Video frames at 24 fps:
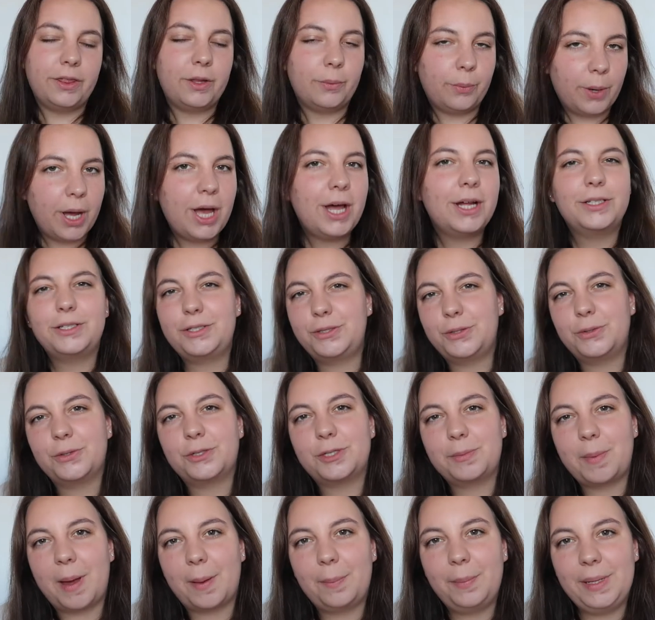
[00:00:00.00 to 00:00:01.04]
The world
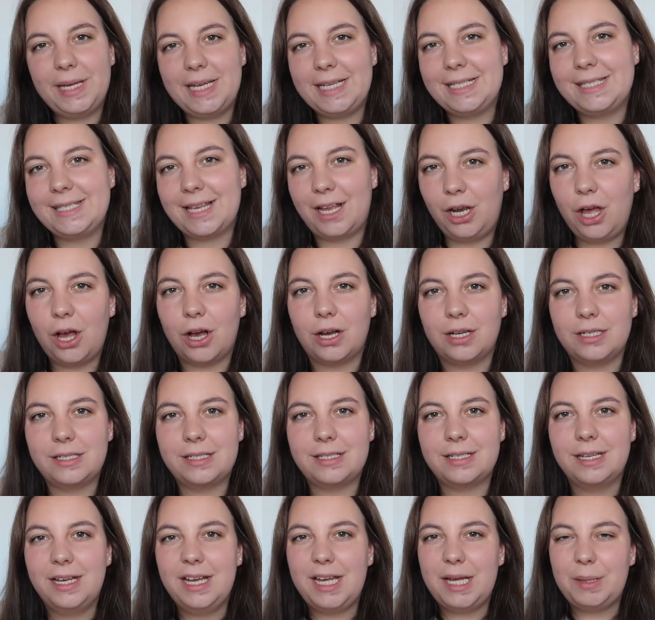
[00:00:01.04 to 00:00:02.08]
talks about peace a
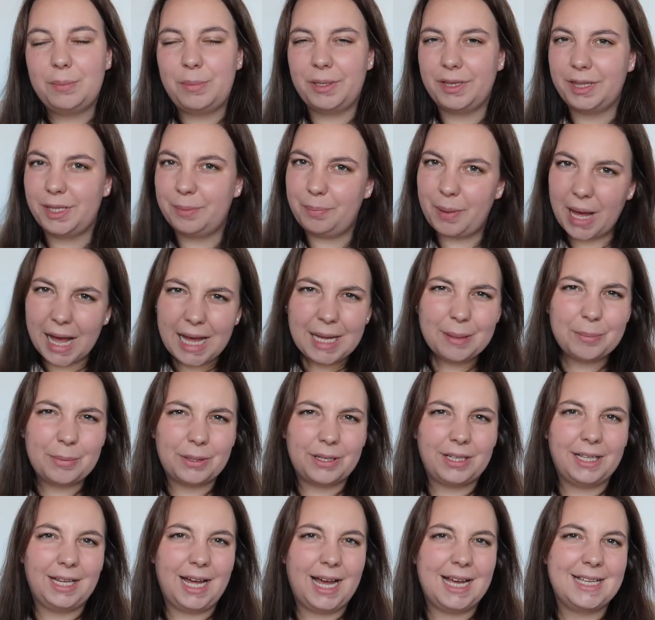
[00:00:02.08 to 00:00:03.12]
lot, but the
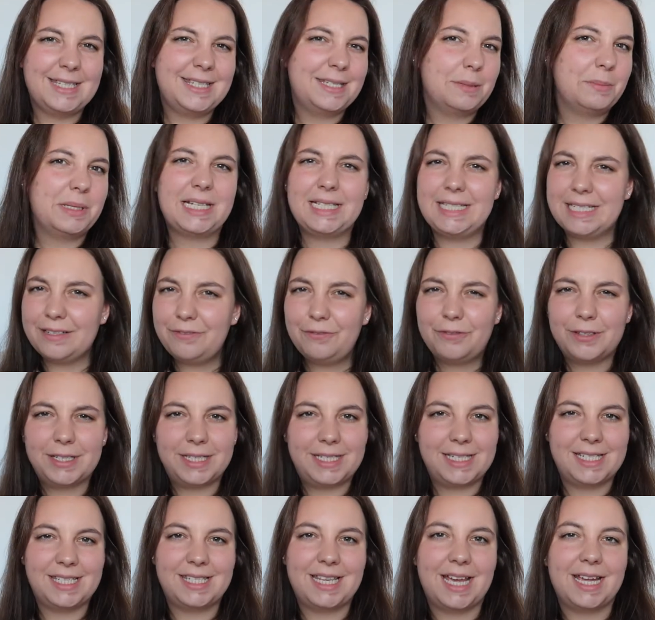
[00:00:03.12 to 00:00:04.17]
Bible has something
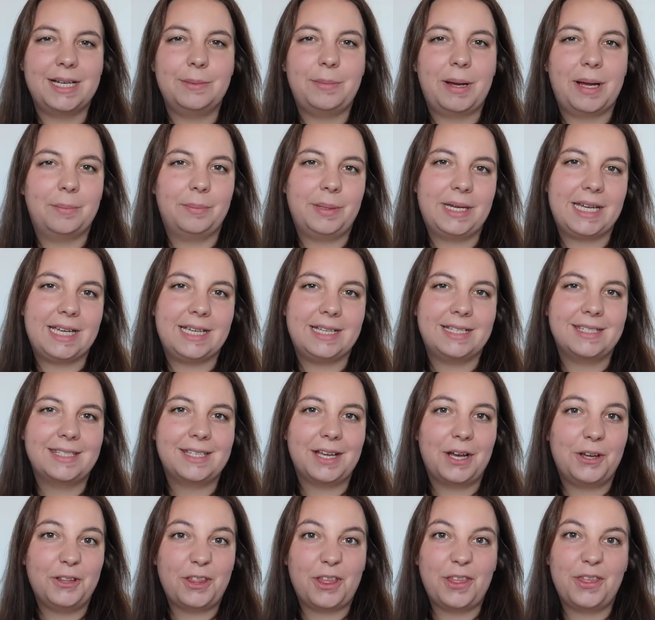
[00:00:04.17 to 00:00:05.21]
different to say about peace,
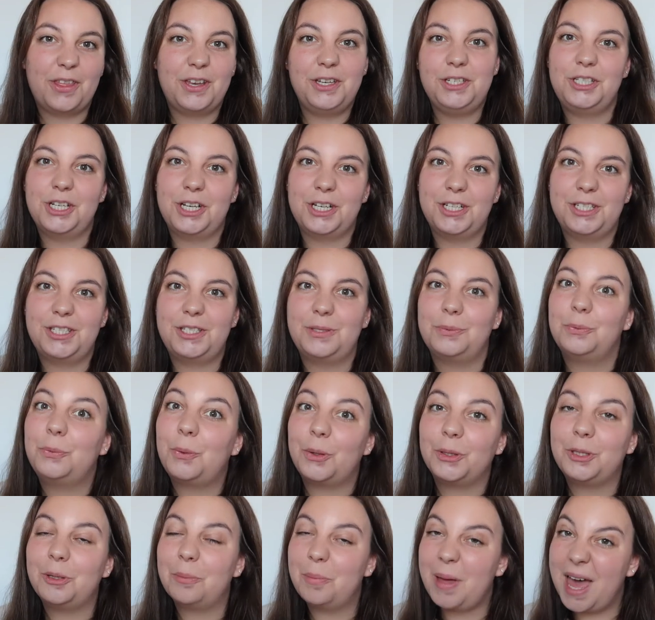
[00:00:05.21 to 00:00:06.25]
other than just
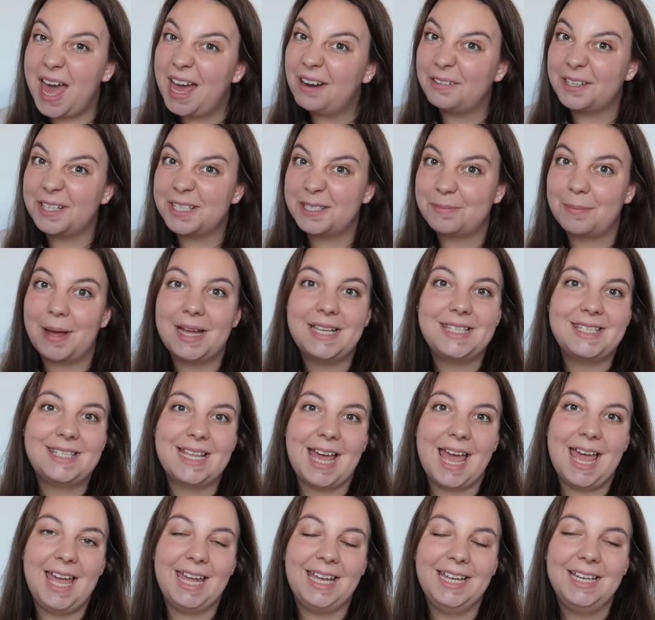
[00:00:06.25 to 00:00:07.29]
what your parents might
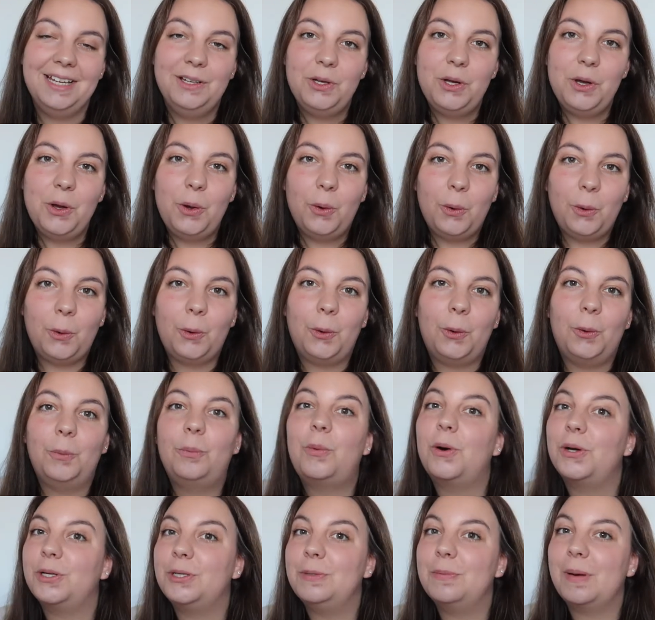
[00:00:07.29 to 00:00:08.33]
say or
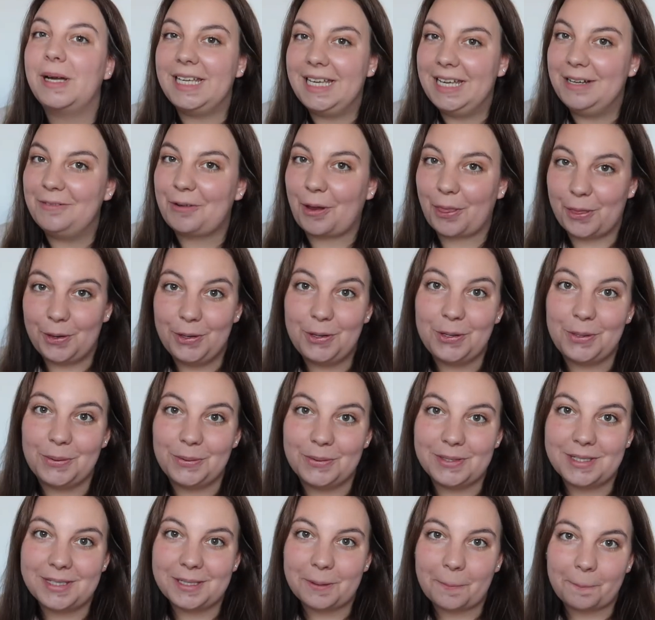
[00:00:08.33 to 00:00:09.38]
what you might hear on the
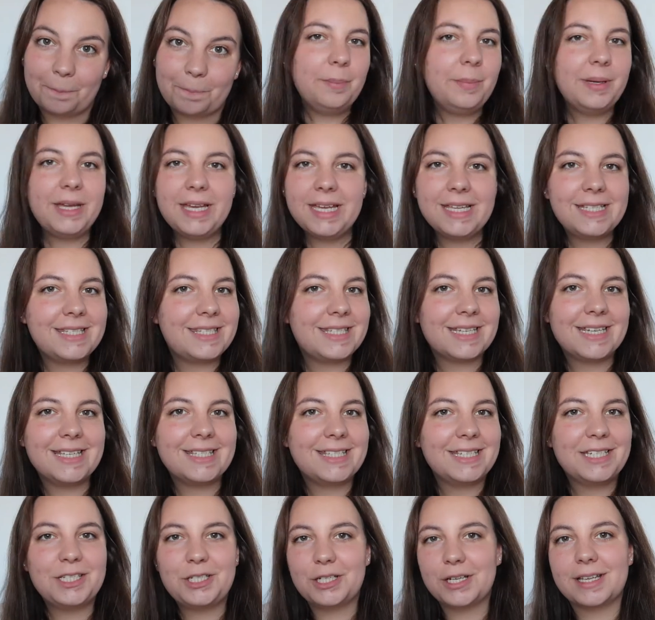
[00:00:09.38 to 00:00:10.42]
news. Peace
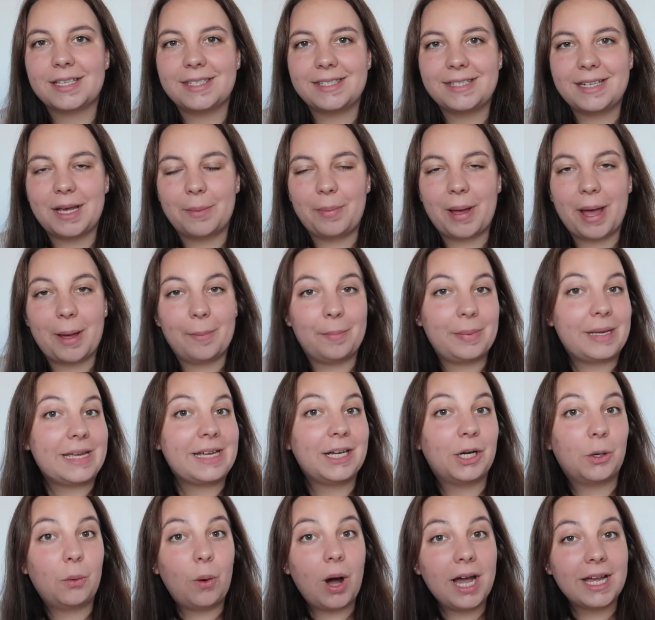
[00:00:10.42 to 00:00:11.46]
isn't just about
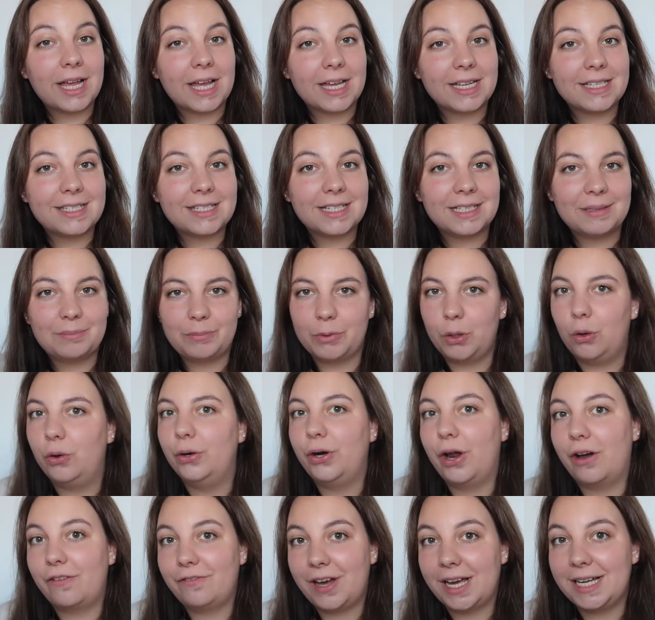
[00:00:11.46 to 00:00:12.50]
being quiet or
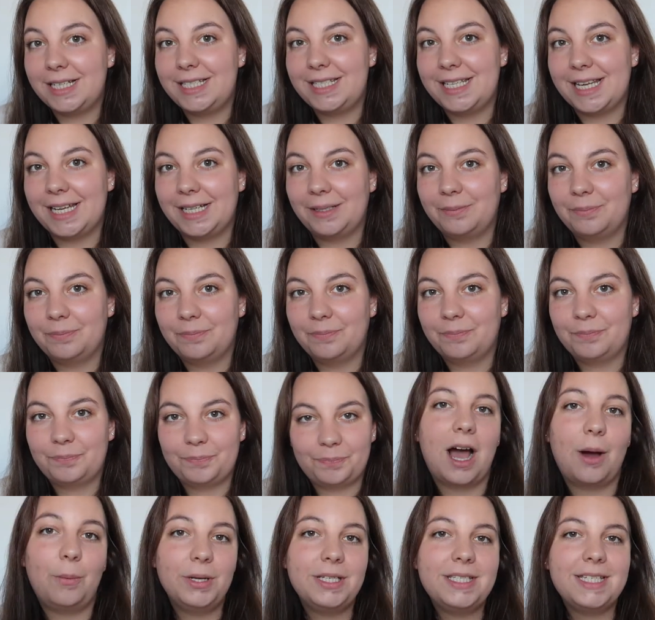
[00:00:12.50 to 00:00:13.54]
not fighting.
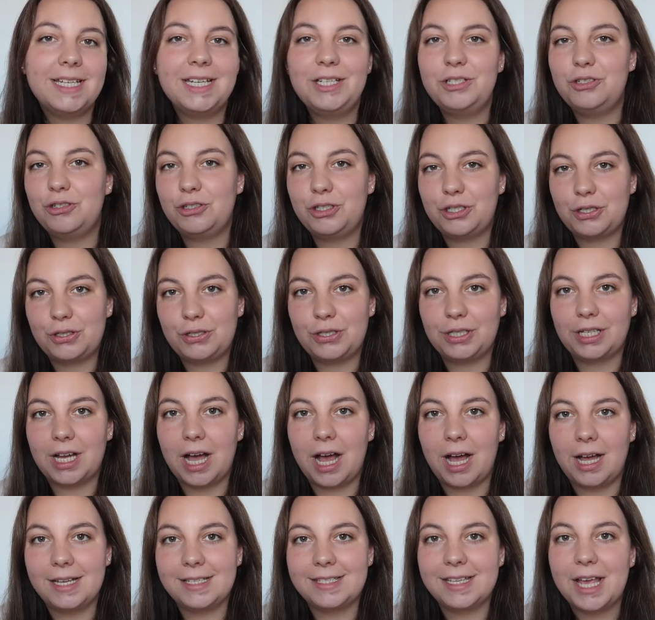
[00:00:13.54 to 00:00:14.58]
I want to introduce you
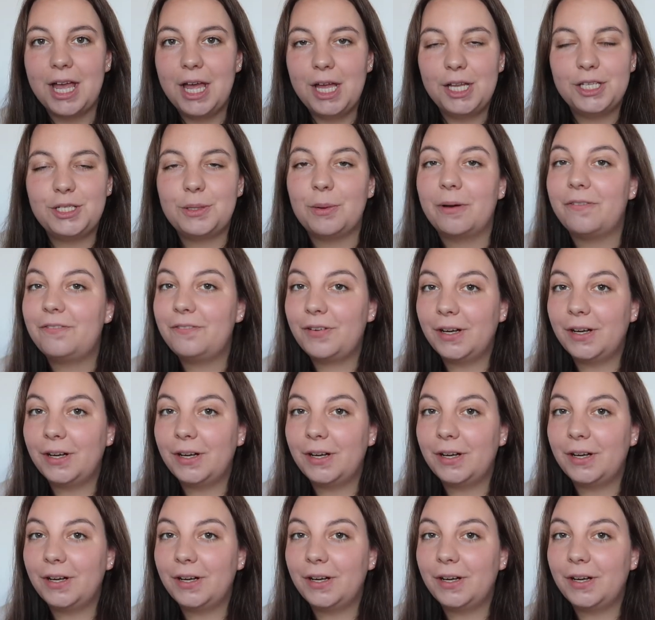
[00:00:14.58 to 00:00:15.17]
guys to a